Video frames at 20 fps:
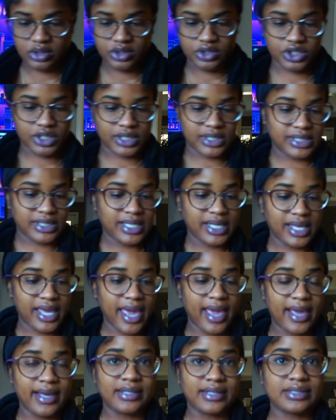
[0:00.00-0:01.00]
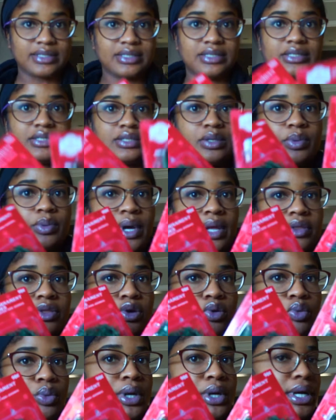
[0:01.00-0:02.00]
Just in case. So we got the
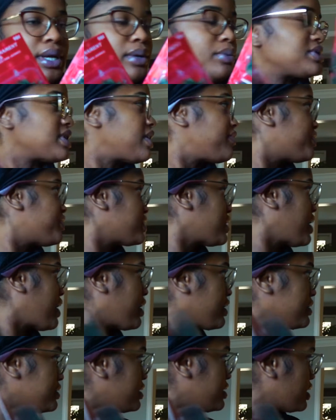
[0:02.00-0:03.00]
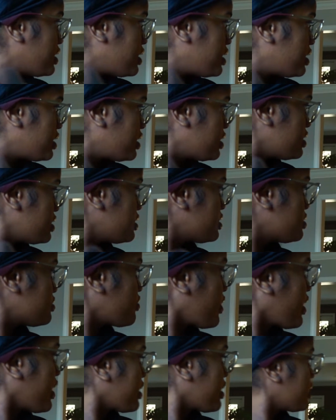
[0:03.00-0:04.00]
green, which I feel like, duh,
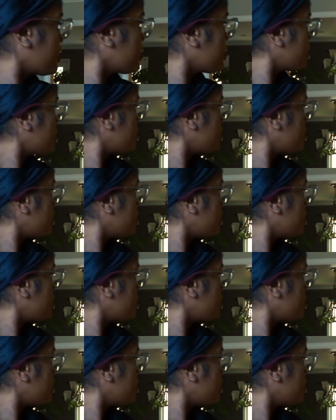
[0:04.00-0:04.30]
right?